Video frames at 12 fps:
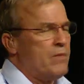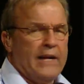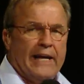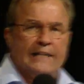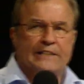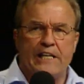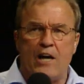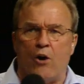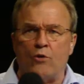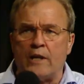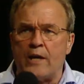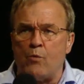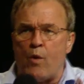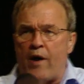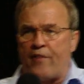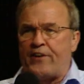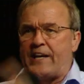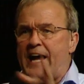He's the only
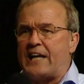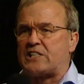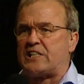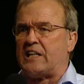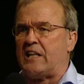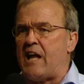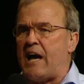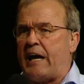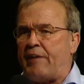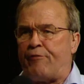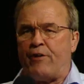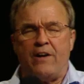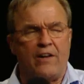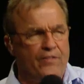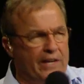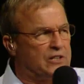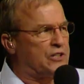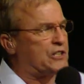one that has the life
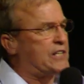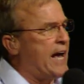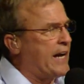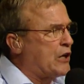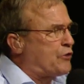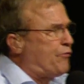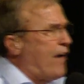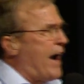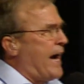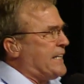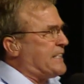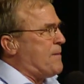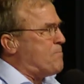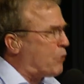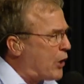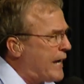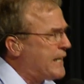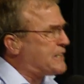that satisfies and
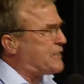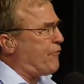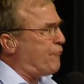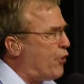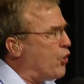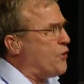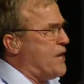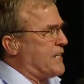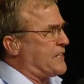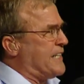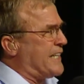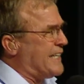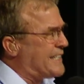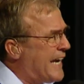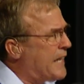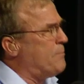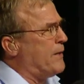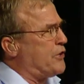brings to fullness and
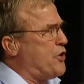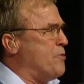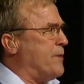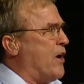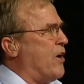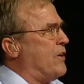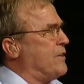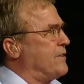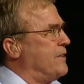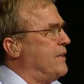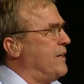contentment the human heart.